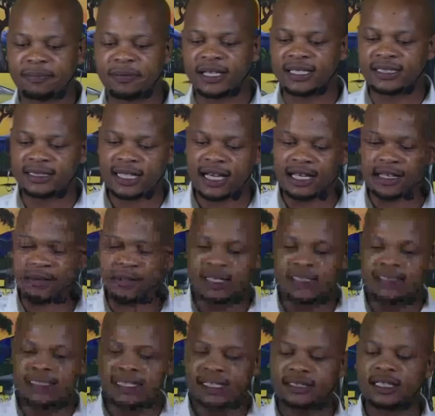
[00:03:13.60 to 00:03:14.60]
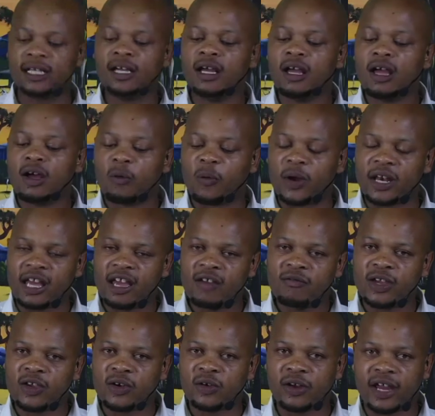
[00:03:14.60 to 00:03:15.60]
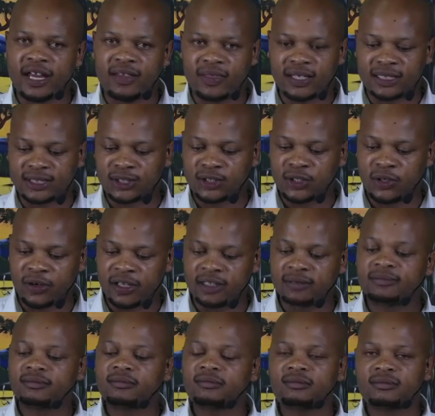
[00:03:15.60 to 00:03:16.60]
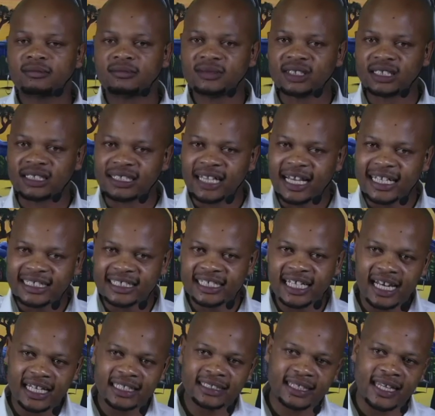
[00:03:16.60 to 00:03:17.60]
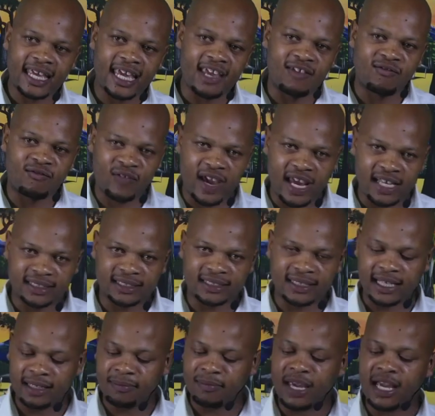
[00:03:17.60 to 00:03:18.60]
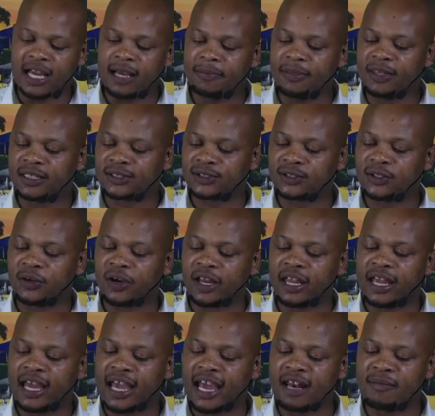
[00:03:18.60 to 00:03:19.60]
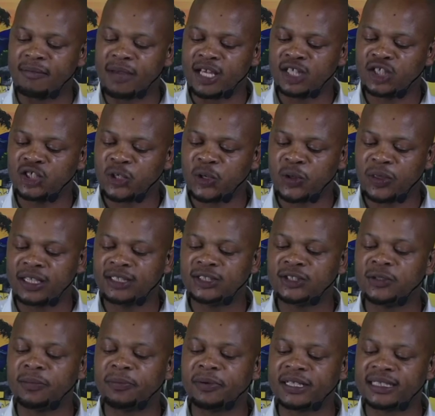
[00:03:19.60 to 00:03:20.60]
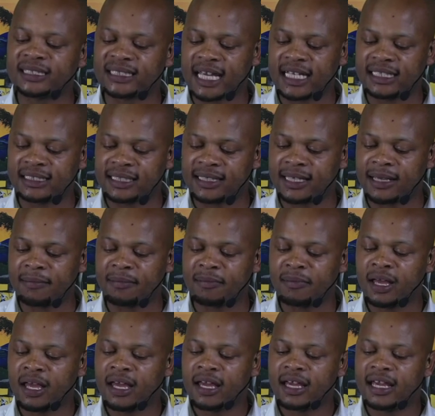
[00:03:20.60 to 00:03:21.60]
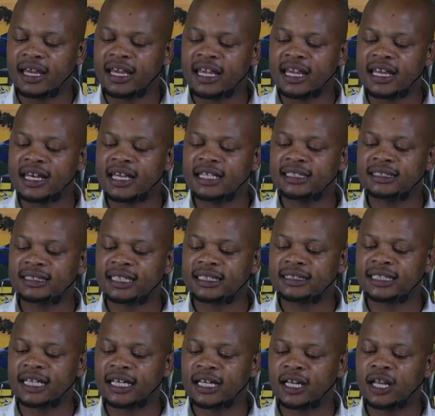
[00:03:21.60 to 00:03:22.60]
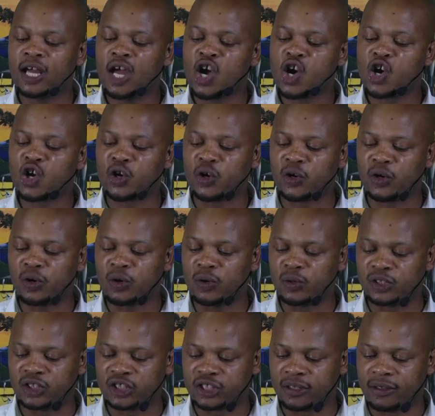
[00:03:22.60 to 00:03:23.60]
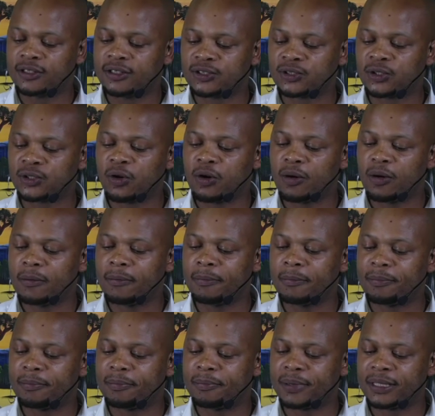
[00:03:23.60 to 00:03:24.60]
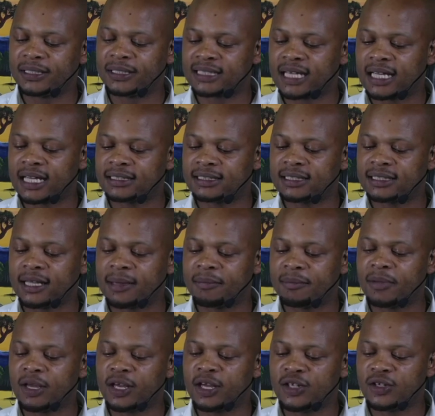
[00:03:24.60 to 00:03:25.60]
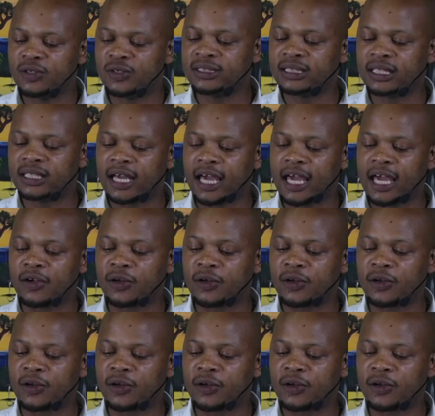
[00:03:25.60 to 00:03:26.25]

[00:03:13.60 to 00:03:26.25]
basically means that whenever you create the story, tell us the events that make up the story and make sure that you present them in a certain chronology. So present them using a